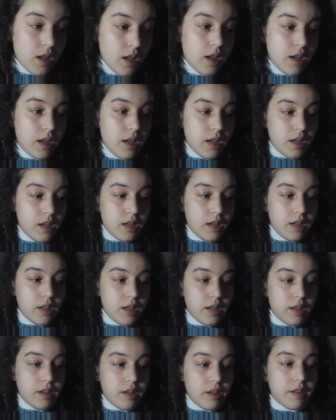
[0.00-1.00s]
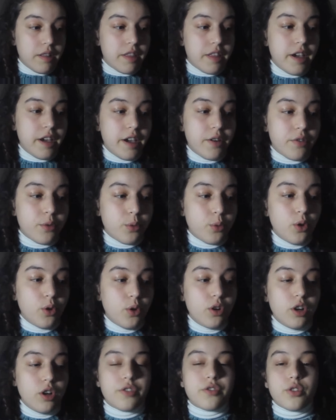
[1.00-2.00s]
The
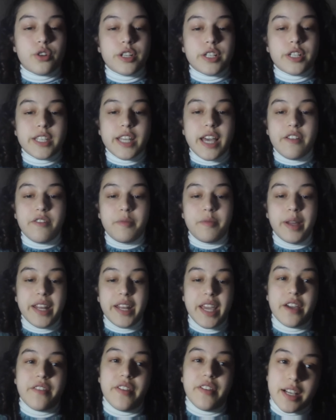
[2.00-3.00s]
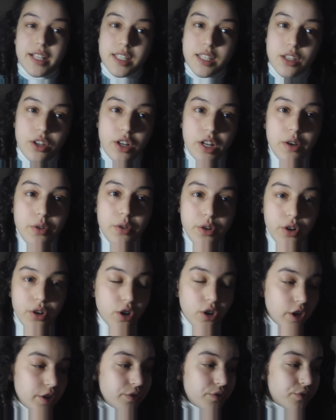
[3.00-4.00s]
wall, of course, have many effects on our
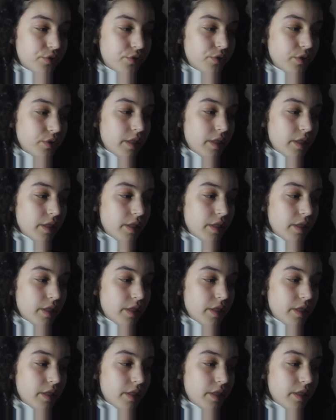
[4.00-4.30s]
life.